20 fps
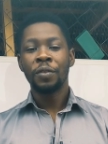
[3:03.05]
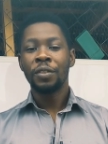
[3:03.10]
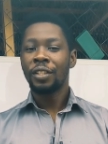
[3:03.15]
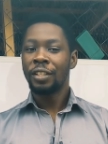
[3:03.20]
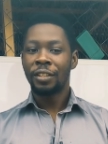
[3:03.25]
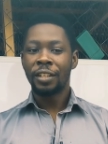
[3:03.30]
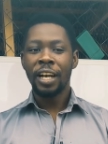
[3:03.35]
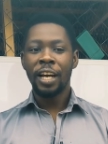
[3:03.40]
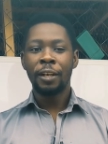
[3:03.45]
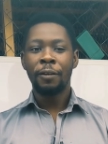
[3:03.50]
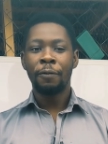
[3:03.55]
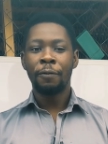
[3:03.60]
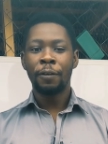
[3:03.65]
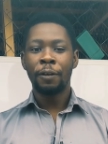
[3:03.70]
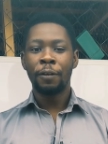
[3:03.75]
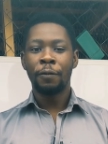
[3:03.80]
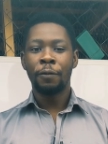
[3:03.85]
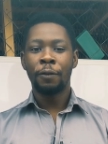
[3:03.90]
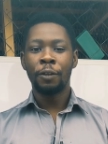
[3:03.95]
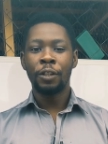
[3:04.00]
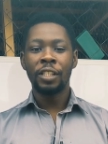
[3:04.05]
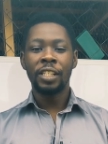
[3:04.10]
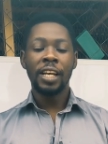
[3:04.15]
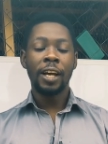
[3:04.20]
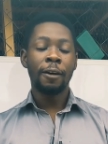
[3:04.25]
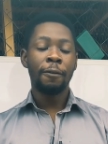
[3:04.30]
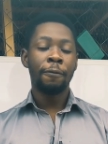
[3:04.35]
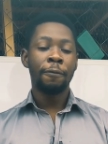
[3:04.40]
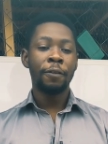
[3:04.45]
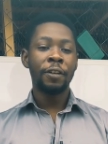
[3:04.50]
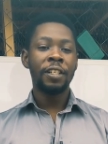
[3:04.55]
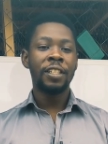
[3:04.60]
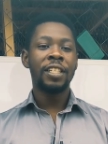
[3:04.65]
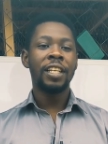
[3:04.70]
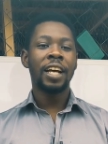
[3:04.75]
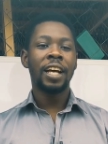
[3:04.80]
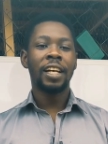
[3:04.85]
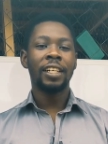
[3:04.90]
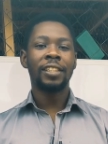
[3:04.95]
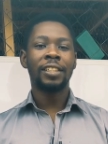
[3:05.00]
The right feed for you. There are feeds
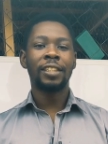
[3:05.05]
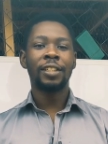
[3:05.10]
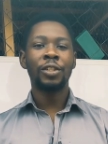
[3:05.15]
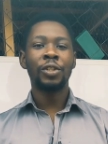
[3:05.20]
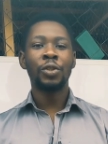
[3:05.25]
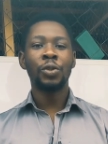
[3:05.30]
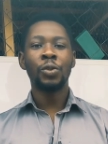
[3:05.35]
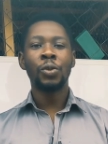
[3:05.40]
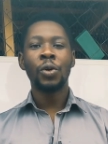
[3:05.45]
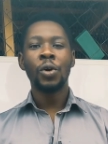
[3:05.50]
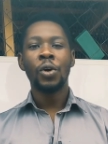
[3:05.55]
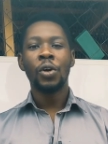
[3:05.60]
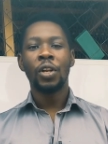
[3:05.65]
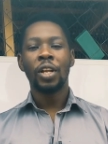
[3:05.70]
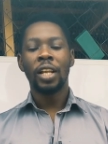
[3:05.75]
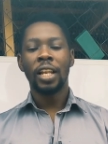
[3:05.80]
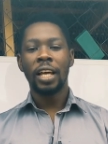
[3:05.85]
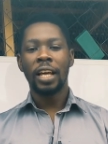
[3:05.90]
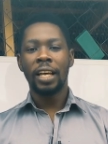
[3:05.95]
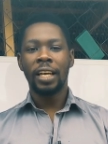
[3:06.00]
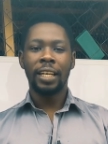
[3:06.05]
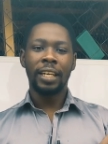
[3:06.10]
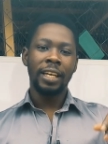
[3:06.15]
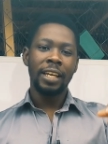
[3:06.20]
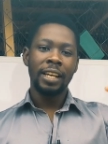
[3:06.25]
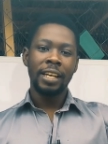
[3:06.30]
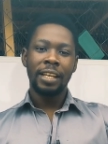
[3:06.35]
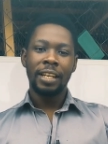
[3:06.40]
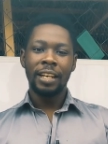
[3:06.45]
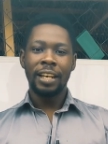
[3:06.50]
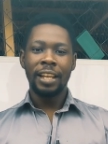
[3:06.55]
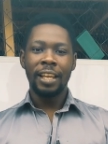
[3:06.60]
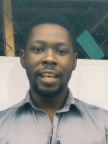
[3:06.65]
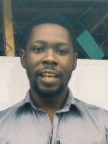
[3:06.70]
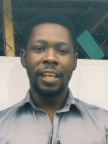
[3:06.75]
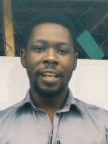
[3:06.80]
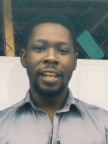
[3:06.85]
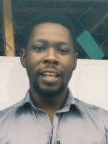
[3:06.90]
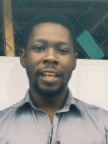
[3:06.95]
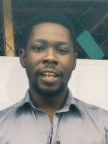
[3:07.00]
that are still like
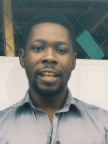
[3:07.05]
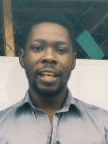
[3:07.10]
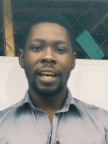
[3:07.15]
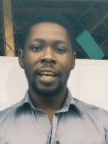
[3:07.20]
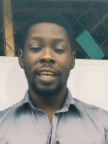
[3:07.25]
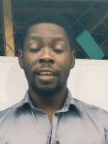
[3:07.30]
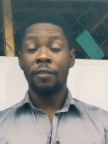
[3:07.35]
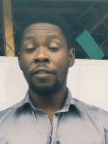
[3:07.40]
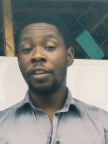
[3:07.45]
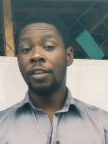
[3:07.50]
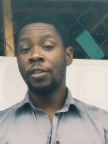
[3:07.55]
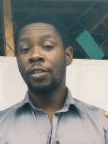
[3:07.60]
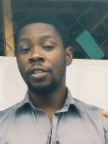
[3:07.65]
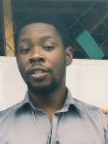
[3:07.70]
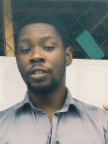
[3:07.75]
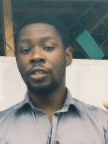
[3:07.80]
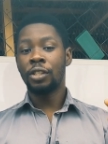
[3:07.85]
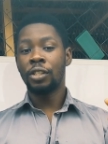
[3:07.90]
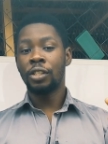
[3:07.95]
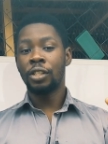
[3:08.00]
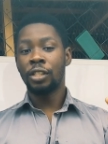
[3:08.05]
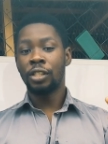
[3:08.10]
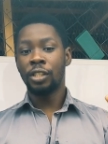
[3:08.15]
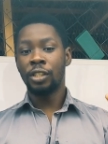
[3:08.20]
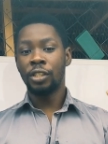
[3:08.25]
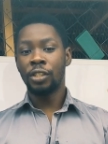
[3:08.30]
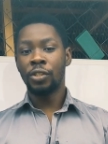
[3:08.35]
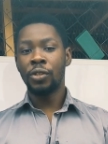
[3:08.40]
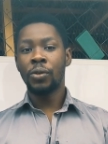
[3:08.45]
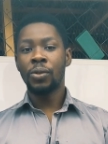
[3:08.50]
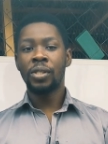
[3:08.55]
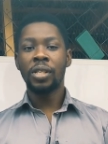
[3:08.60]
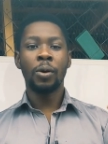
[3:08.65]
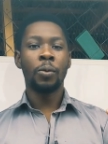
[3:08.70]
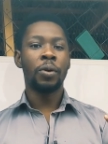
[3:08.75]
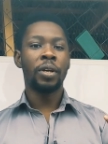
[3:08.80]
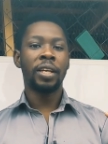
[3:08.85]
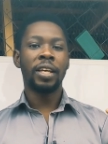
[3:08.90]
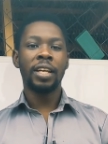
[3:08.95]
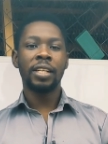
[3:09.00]
they are giving you the results that
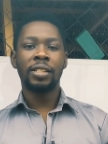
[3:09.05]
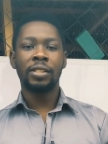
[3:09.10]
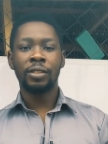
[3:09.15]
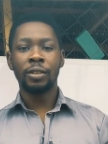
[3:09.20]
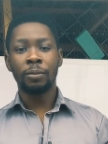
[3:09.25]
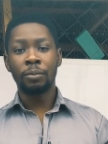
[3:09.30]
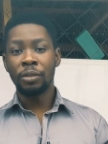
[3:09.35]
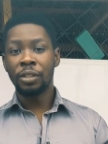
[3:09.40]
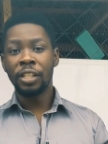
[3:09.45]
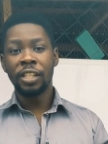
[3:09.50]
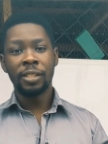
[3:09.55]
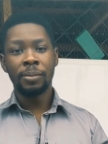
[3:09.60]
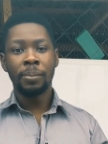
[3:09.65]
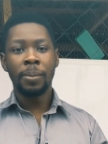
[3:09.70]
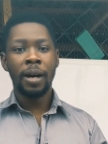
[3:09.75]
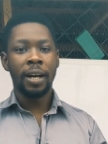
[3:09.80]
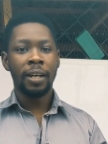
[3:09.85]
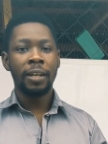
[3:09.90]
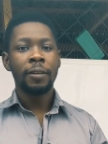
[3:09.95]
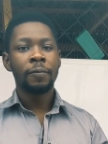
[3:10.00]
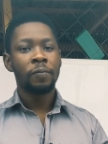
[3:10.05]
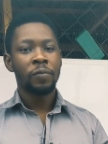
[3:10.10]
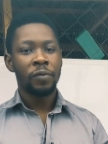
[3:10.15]
we get some years back.